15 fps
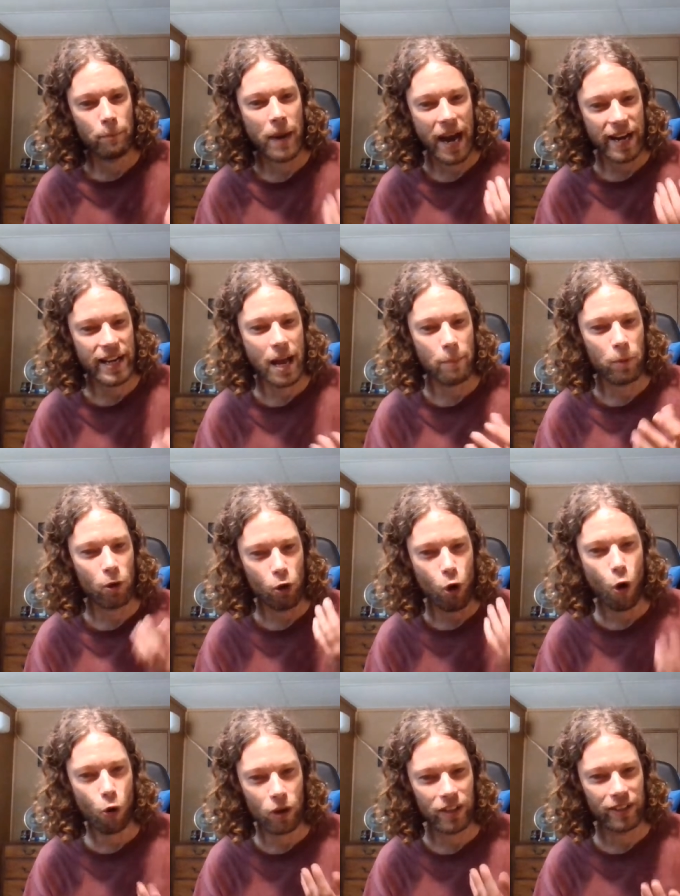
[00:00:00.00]
pineapple
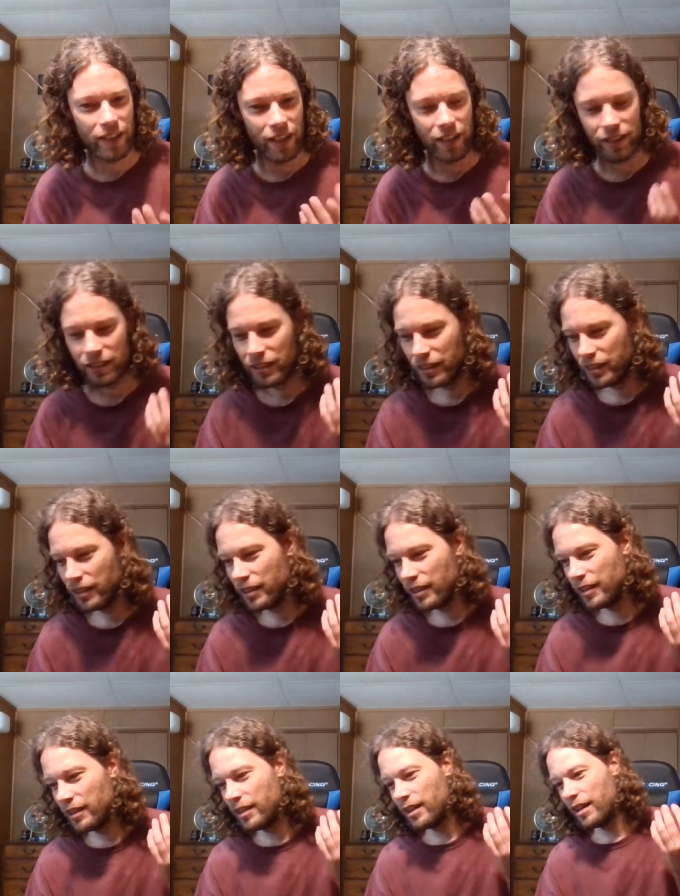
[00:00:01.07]
coconut
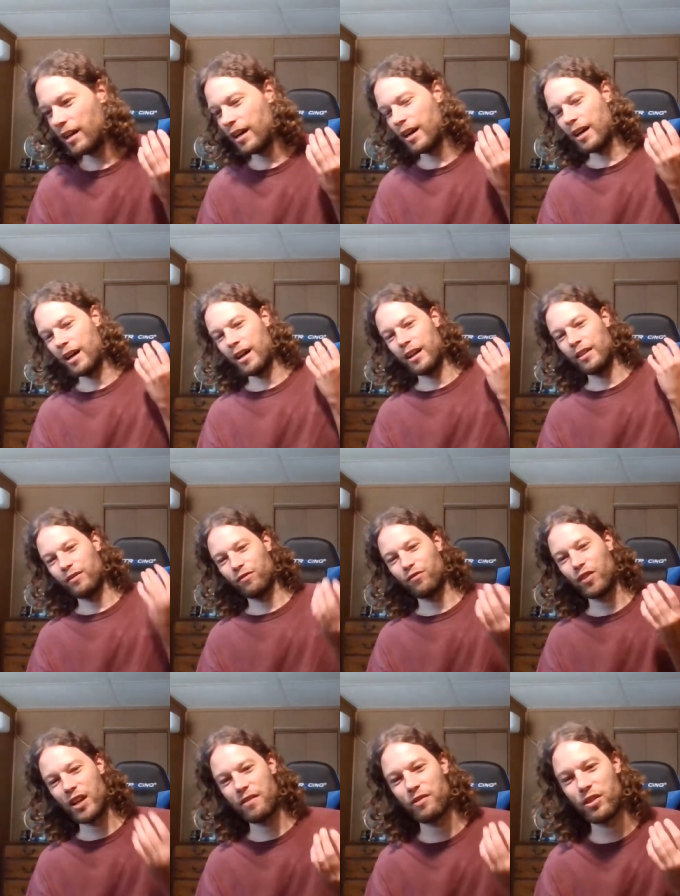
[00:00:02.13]
uh,
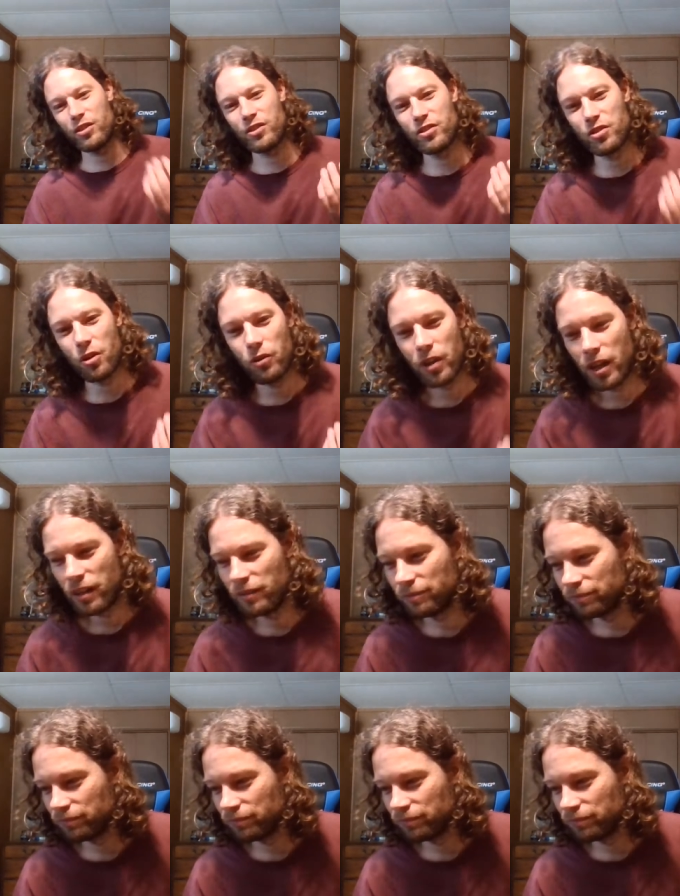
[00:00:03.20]
flavored soda.